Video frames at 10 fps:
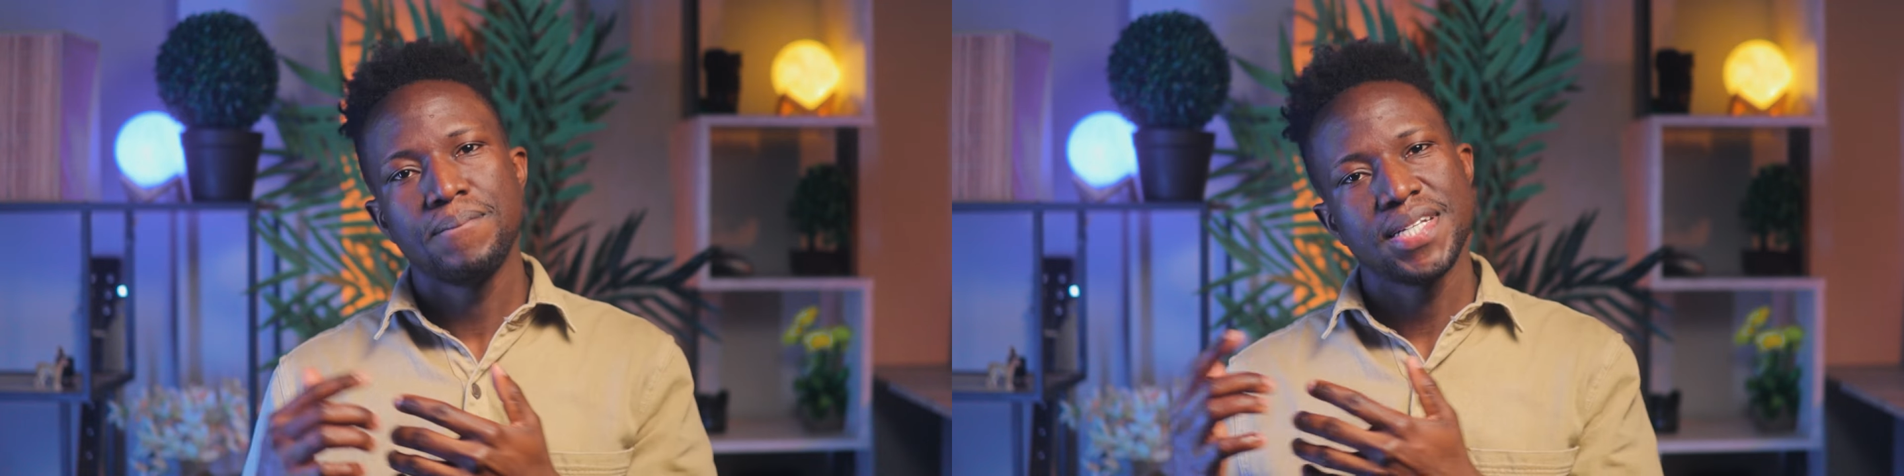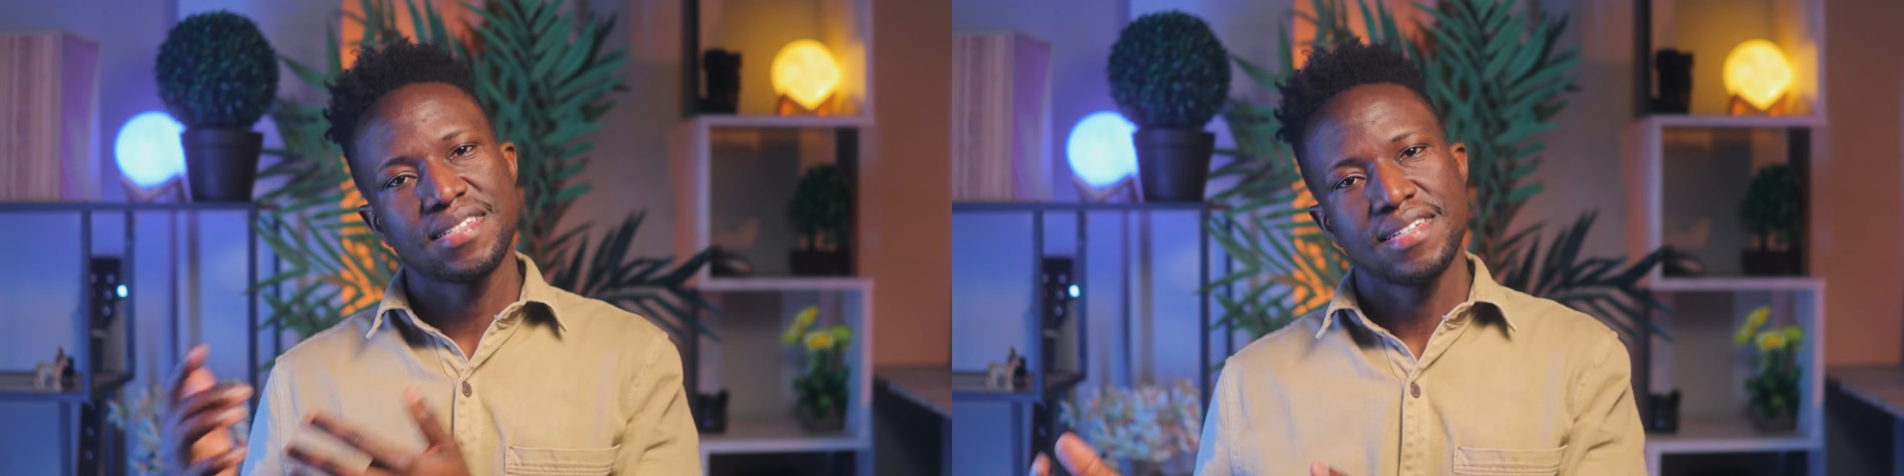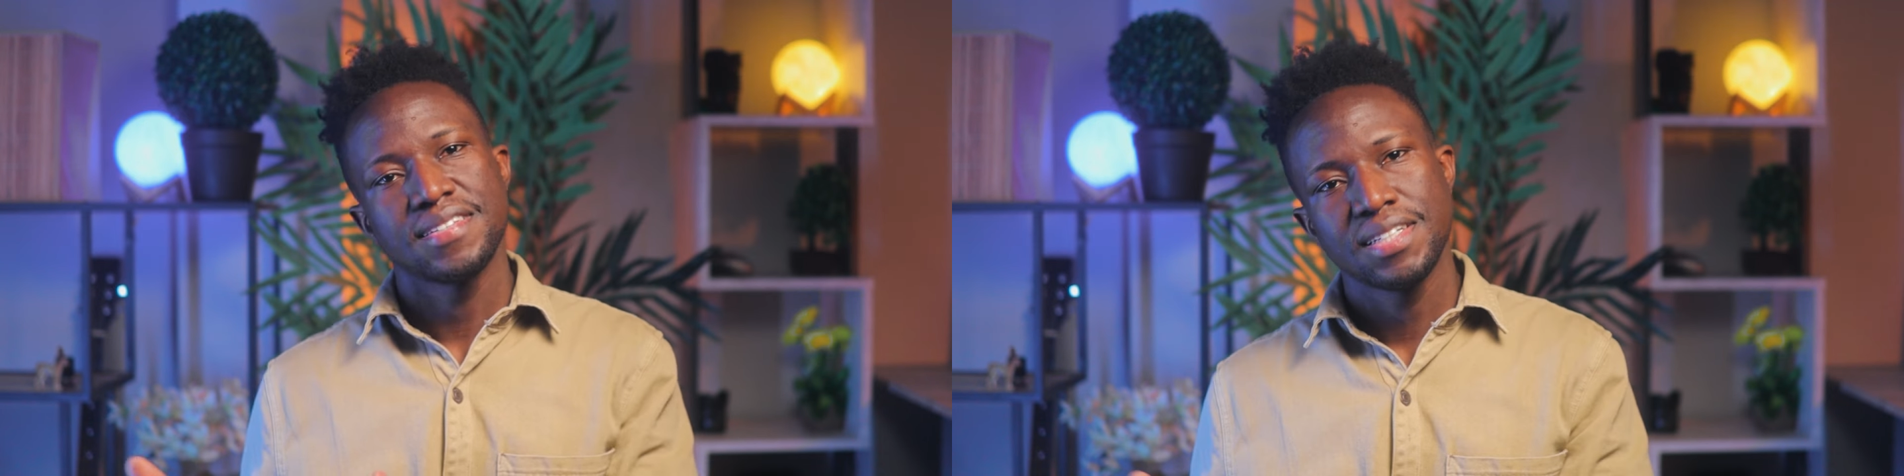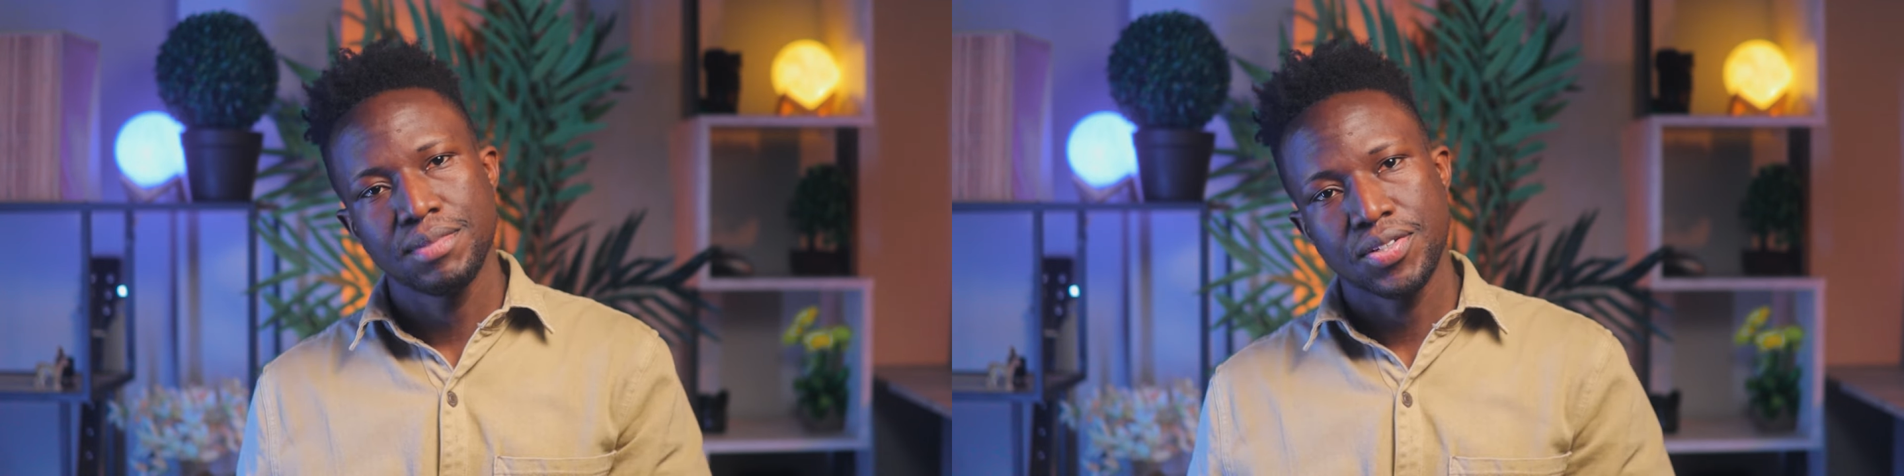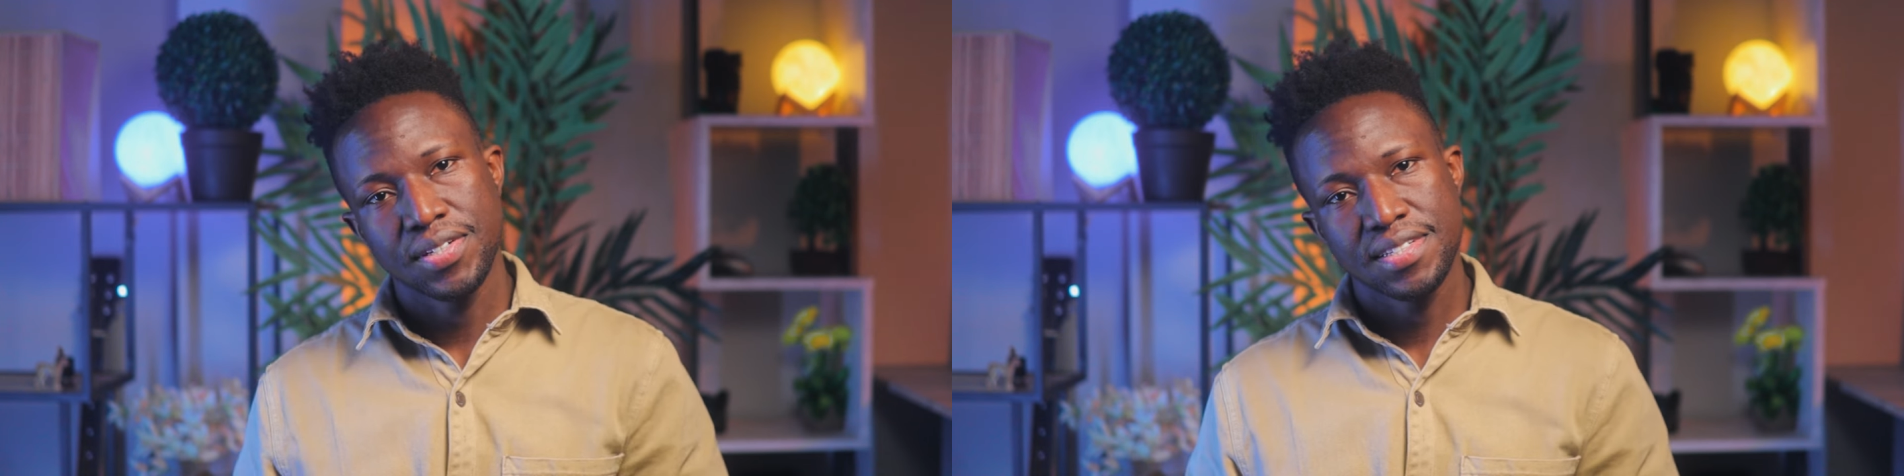business
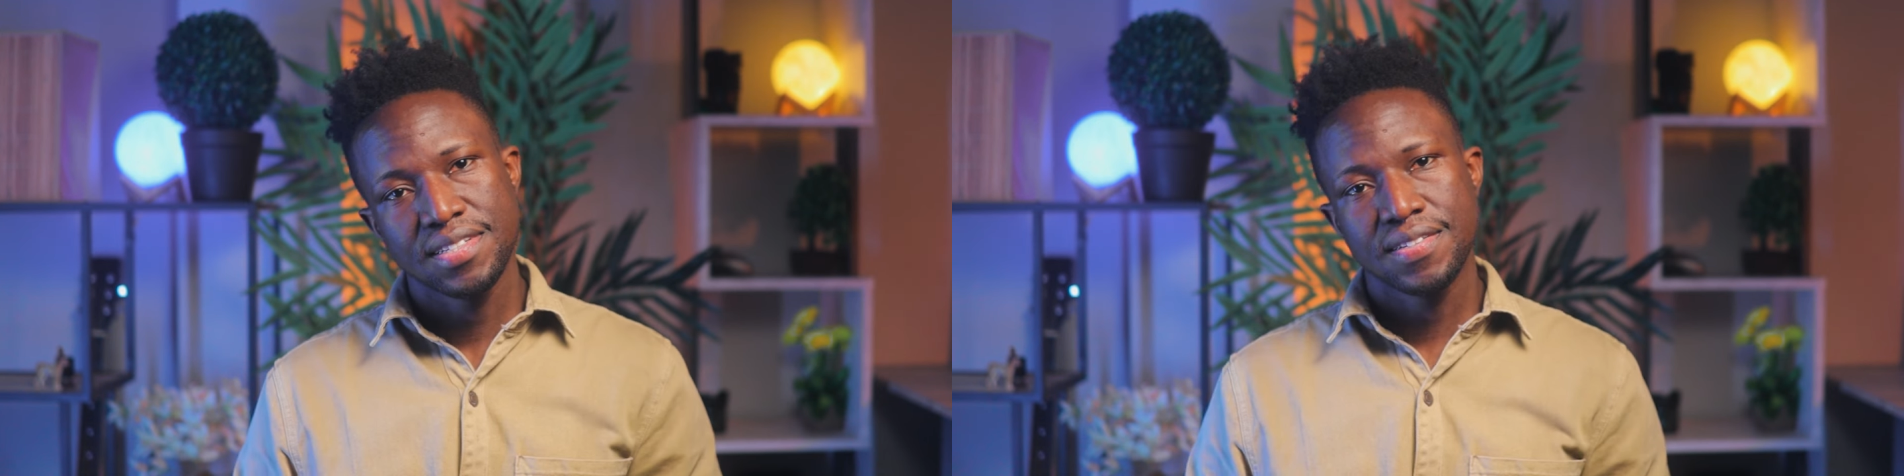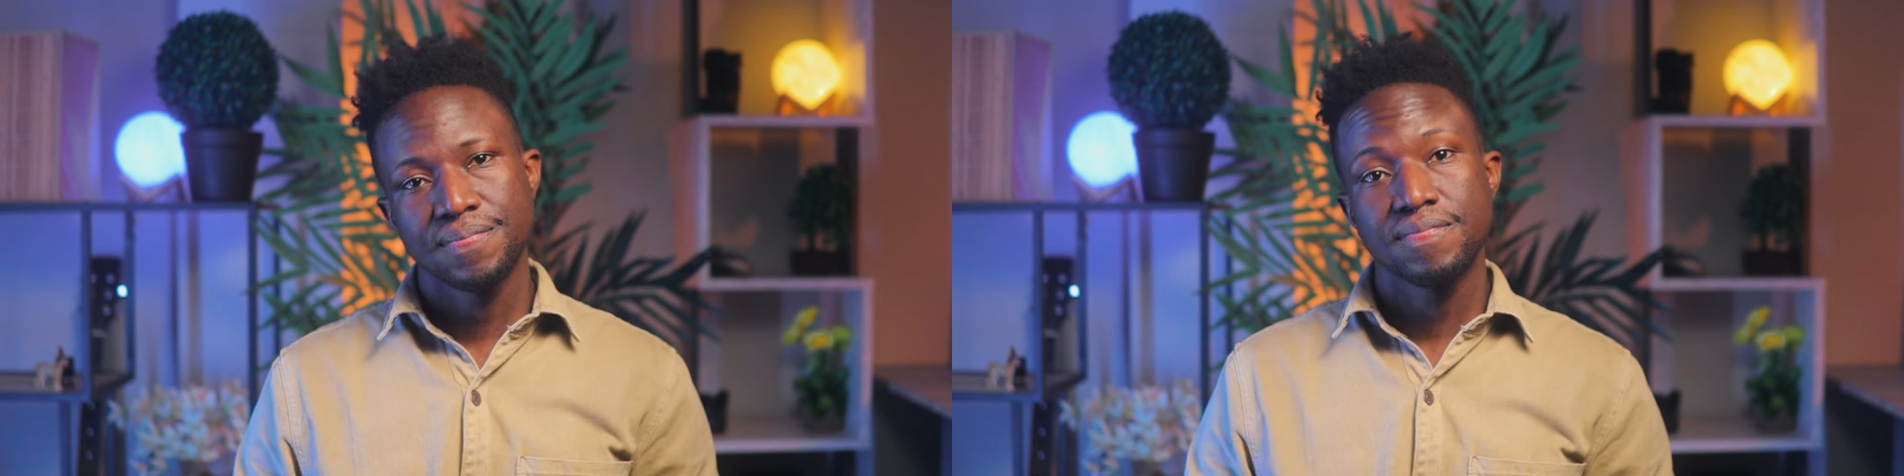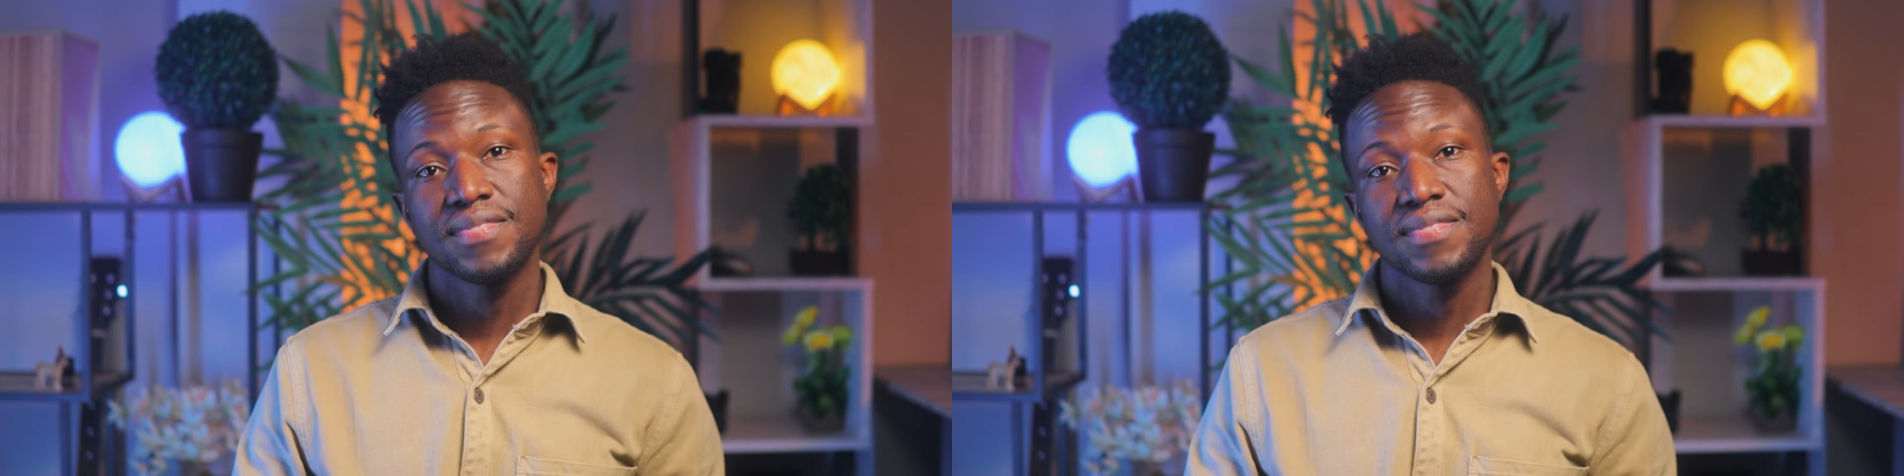immigrants,